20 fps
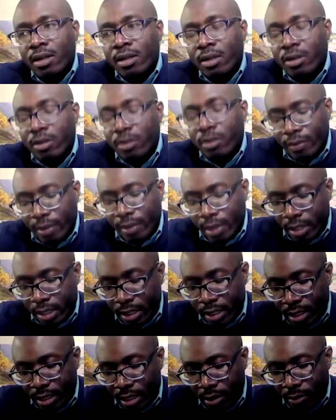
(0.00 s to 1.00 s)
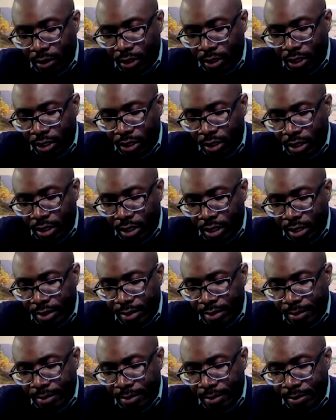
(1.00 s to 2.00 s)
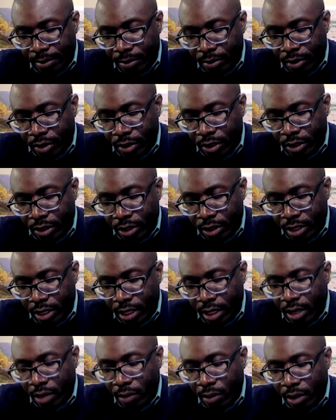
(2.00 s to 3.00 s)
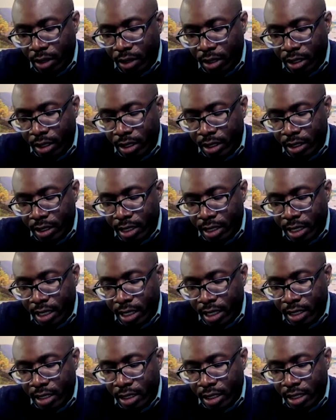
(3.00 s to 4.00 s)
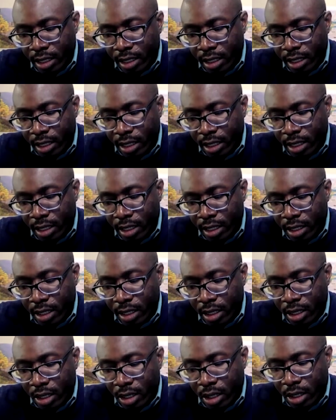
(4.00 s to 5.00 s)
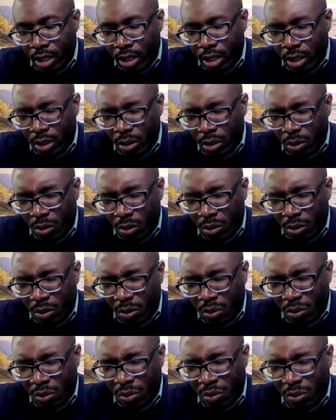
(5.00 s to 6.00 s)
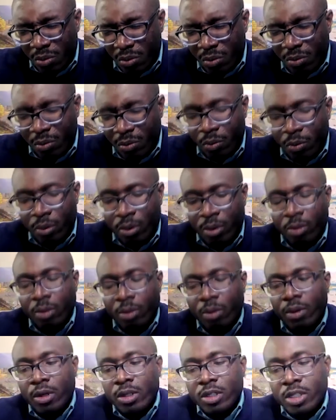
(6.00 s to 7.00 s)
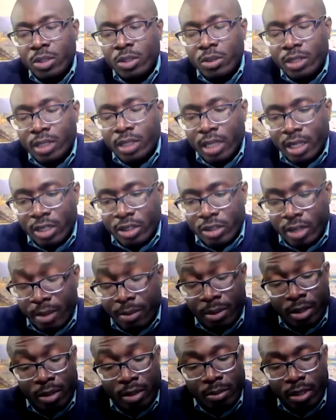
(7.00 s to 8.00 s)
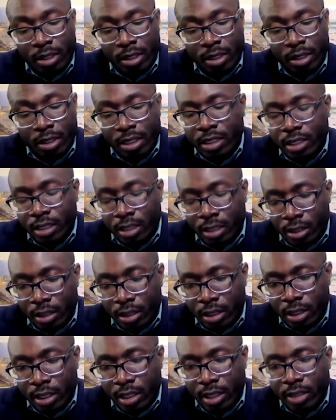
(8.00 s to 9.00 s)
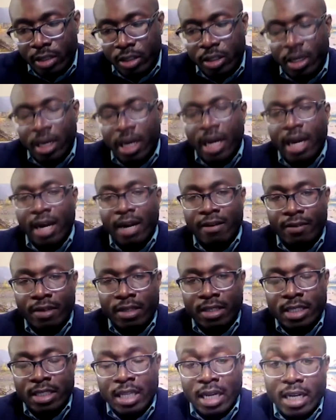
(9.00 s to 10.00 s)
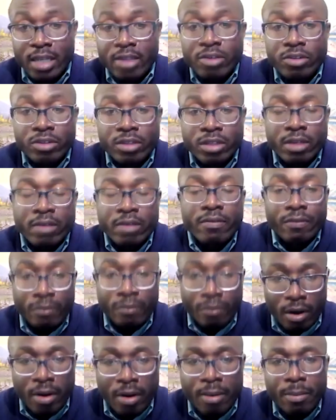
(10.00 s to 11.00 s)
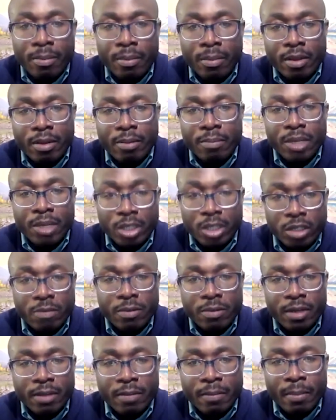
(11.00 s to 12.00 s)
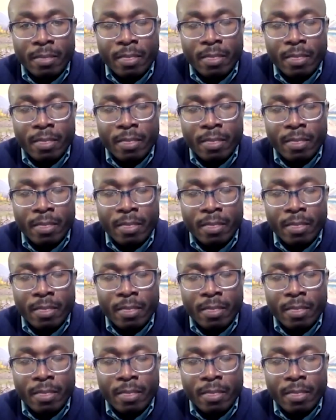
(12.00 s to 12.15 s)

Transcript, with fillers: you know, if I understand what you're um or you're saying, well, is that uh, we, we want to use the electrochemical process certainly to harvest hydrogen from bitumen.